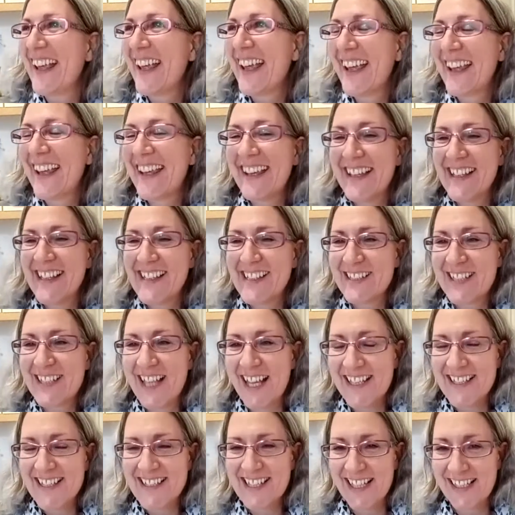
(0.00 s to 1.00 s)
He is
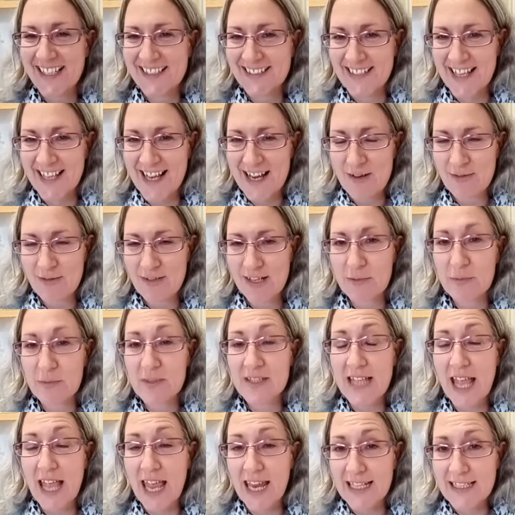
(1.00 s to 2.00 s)
18 now. He
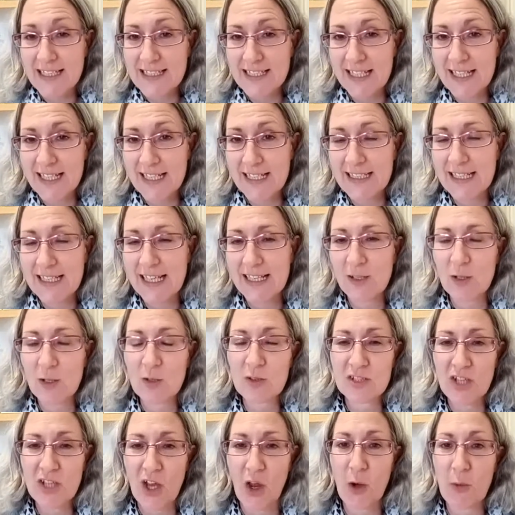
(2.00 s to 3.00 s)
was 18 in
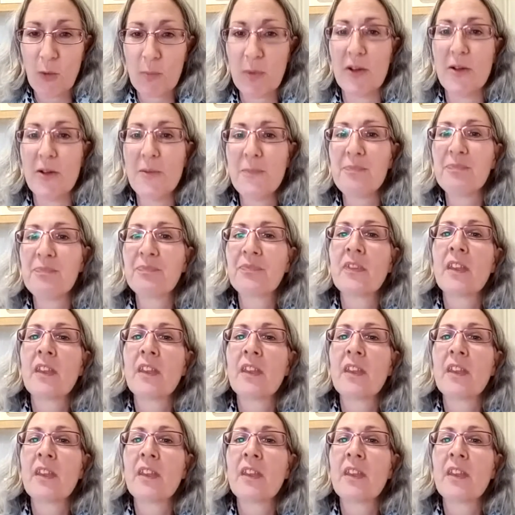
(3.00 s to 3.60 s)
October.